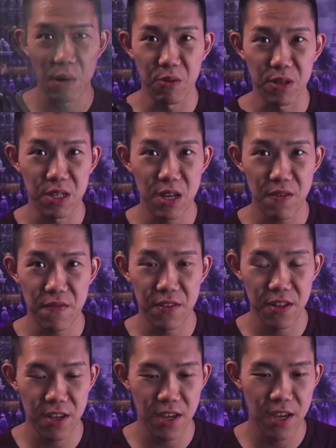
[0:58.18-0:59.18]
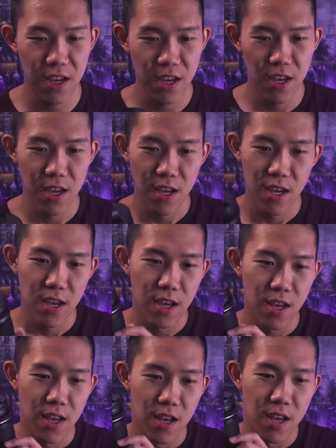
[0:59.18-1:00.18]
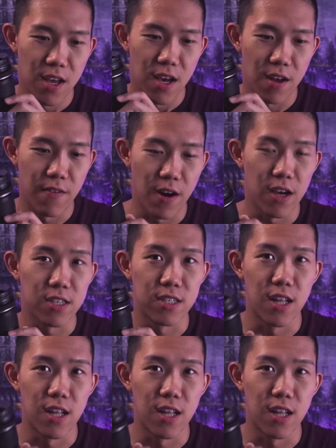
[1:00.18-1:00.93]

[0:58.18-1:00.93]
I would definitely advise